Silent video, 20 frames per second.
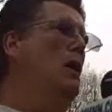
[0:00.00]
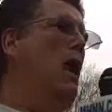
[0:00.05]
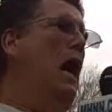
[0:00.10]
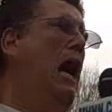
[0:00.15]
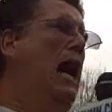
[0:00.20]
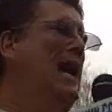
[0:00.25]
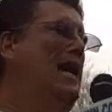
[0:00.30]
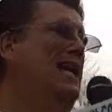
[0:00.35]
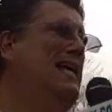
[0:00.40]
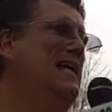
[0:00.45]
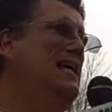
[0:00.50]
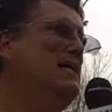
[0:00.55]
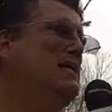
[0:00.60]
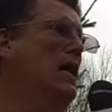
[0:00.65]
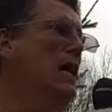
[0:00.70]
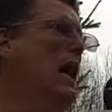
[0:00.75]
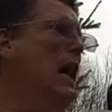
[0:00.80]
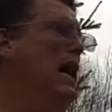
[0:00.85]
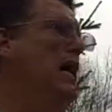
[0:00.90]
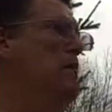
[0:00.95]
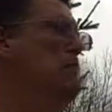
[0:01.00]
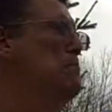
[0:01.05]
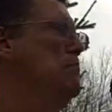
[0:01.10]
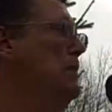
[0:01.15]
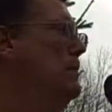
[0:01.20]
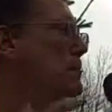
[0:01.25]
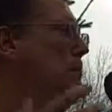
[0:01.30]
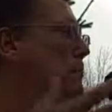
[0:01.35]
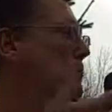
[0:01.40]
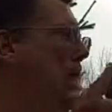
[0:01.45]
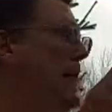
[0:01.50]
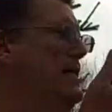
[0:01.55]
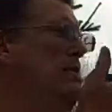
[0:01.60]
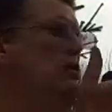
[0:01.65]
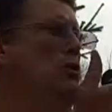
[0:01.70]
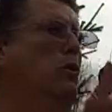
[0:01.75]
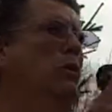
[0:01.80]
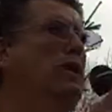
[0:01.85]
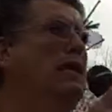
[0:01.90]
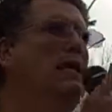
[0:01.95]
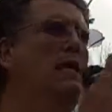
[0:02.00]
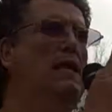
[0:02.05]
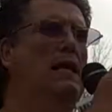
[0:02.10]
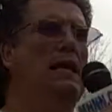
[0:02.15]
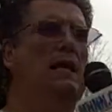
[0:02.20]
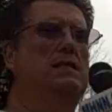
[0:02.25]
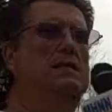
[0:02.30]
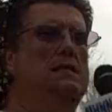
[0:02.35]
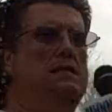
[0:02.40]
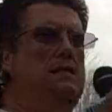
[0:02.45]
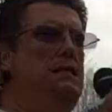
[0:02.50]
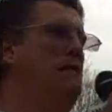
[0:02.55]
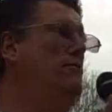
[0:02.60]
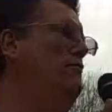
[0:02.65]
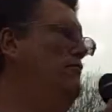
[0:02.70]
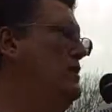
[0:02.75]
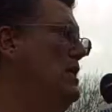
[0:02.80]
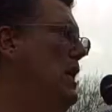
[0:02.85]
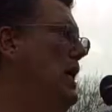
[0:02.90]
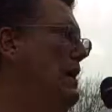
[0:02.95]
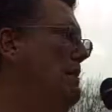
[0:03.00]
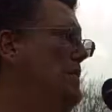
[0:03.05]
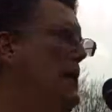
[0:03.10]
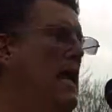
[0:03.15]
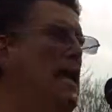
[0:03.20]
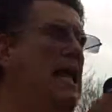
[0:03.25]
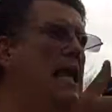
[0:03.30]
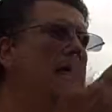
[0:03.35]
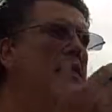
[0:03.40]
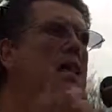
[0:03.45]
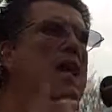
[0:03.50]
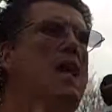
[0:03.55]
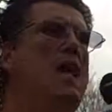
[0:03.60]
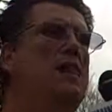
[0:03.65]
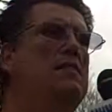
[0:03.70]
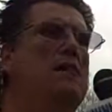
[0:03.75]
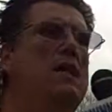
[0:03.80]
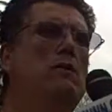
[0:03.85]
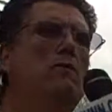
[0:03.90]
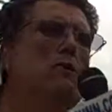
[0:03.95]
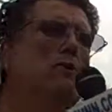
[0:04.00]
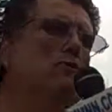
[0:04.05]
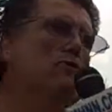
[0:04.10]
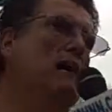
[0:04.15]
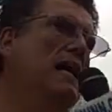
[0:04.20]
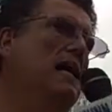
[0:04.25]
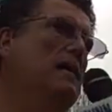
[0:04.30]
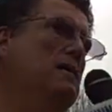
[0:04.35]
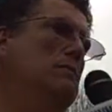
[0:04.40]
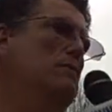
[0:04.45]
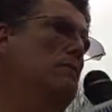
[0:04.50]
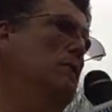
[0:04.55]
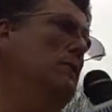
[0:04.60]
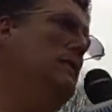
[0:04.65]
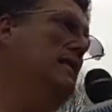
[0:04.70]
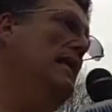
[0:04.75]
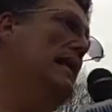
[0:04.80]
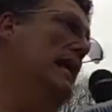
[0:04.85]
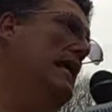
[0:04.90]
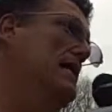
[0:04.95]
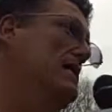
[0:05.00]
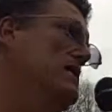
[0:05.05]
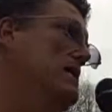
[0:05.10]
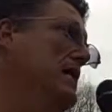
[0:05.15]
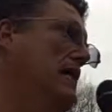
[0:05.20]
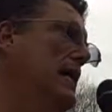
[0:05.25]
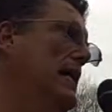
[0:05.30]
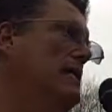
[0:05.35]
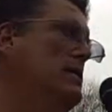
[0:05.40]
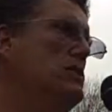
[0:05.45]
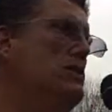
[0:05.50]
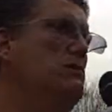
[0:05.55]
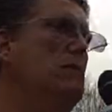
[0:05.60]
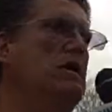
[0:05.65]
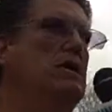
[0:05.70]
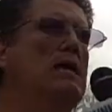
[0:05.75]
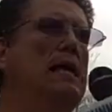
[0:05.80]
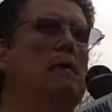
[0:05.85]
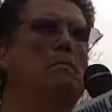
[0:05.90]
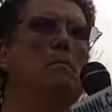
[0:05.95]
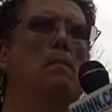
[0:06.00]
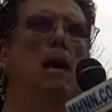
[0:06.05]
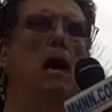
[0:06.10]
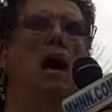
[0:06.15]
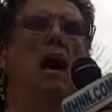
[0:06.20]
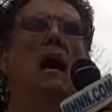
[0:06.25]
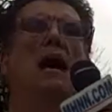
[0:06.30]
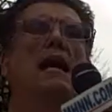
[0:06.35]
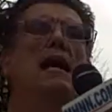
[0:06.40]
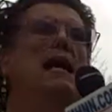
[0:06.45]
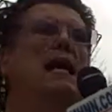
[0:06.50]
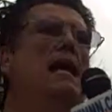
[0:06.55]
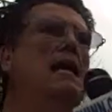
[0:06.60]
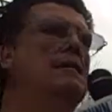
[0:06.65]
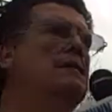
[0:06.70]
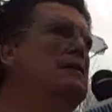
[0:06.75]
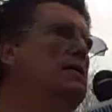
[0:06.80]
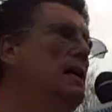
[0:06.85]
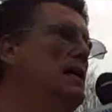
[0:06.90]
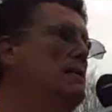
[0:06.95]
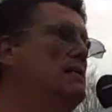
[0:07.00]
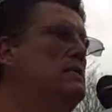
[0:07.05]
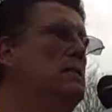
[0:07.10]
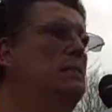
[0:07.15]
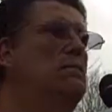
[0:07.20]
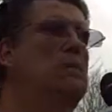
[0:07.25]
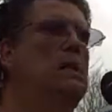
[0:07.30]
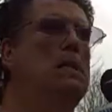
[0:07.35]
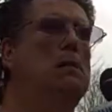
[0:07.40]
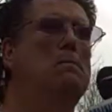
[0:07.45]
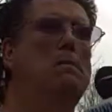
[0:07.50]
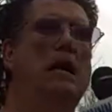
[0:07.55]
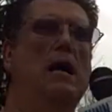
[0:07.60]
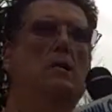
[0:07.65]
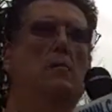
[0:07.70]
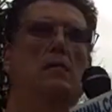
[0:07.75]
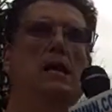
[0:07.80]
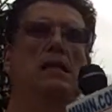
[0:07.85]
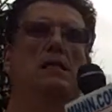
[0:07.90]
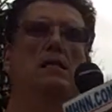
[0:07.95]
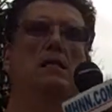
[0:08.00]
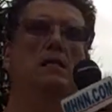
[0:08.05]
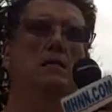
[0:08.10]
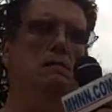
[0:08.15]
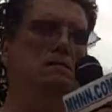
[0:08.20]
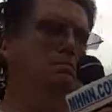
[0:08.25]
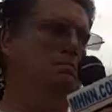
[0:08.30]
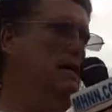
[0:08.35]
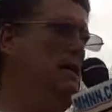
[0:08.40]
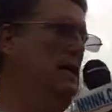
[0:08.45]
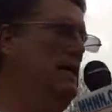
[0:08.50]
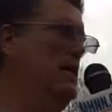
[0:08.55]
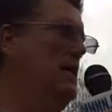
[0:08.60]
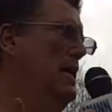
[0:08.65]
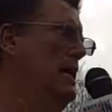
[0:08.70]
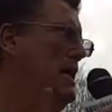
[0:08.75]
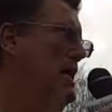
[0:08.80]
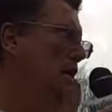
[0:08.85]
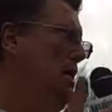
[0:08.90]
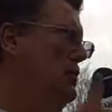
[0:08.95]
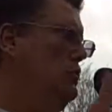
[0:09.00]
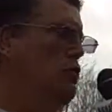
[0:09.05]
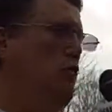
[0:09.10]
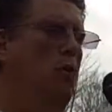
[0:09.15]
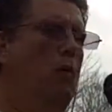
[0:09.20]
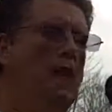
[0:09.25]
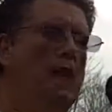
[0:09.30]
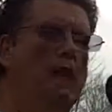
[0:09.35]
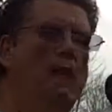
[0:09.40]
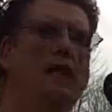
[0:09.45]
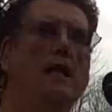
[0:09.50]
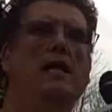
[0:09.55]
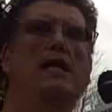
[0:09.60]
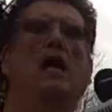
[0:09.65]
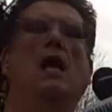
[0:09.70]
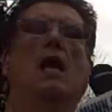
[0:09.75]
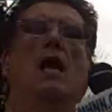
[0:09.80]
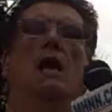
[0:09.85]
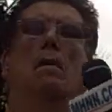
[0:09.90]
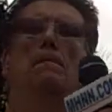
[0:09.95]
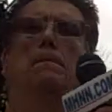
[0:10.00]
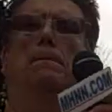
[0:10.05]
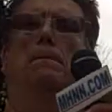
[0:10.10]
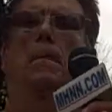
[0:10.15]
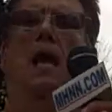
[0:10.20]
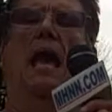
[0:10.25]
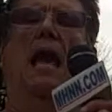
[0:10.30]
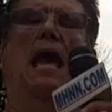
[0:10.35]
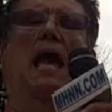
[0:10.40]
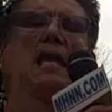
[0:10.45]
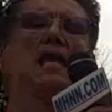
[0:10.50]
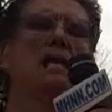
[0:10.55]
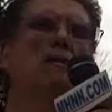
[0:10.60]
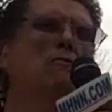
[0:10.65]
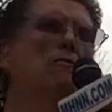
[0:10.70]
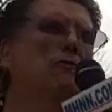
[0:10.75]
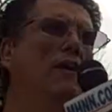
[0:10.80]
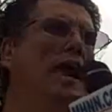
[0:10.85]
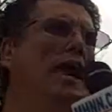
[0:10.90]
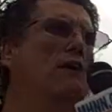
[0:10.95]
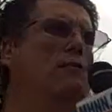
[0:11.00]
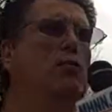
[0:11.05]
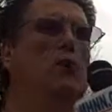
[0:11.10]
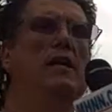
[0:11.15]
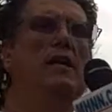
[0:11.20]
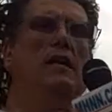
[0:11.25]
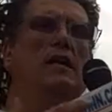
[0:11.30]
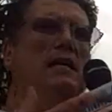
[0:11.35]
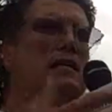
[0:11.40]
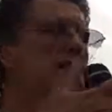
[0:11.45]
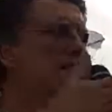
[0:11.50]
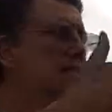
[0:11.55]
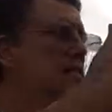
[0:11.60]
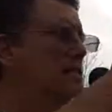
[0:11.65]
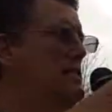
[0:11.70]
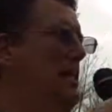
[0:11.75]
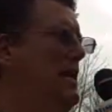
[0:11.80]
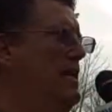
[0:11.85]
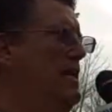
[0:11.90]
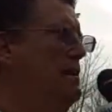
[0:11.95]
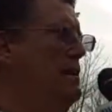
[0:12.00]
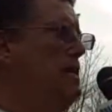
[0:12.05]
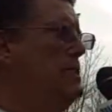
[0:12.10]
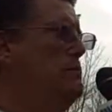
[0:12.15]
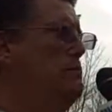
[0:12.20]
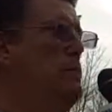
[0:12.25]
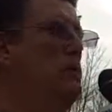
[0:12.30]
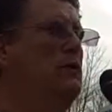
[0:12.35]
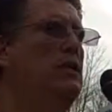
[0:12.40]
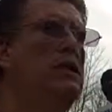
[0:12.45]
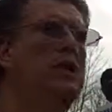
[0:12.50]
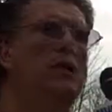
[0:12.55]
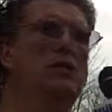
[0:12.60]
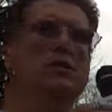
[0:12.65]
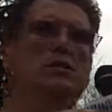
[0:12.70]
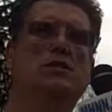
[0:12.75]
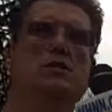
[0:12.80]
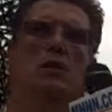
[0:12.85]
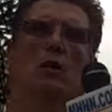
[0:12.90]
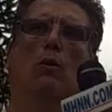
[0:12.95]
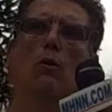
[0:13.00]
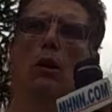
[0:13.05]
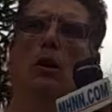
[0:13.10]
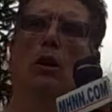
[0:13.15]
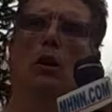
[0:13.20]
I had my toilet had stuffed up, and they were trying to build a case against me that I had done something about my toilet. And in fact, what it is that in this building it was so